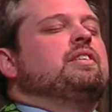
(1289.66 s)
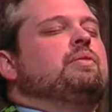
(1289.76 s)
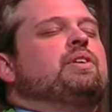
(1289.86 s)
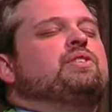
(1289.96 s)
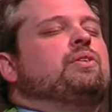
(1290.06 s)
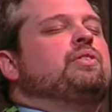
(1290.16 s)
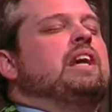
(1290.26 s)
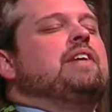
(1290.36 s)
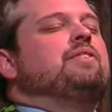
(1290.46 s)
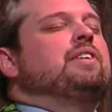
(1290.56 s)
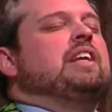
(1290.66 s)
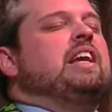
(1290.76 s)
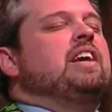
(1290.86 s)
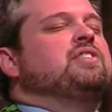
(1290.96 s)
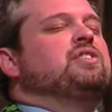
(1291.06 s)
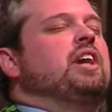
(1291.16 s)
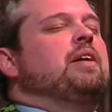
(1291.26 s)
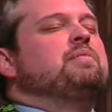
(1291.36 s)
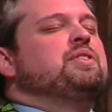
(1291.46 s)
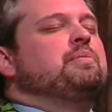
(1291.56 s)
We're so thankful that he has
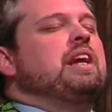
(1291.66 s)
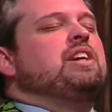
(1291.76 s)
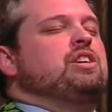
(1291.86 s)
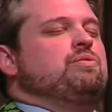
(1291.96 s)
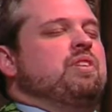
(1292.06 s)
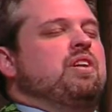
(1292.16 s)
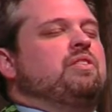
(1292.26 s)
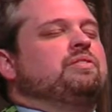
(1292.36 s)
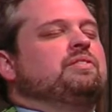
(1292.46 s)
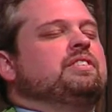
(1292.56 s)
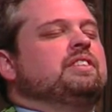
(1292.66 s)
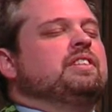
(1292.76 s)
come to make you known.